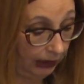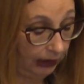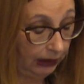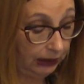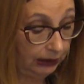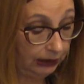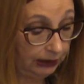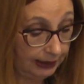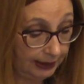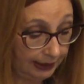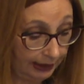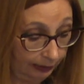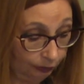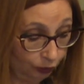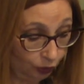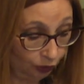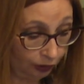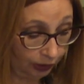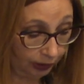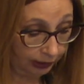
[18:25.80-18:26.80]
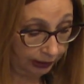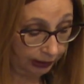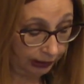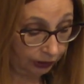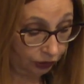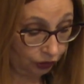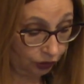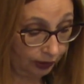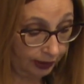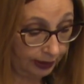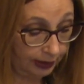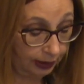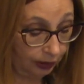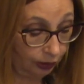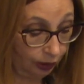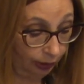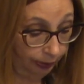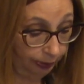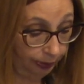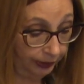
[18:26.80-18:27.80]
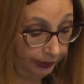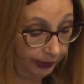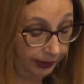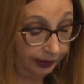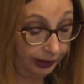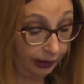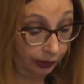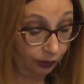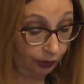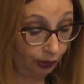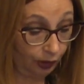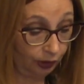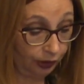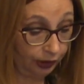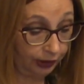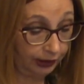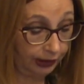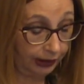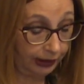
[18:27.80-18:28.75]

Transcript: In some jurisdictions, the competent authority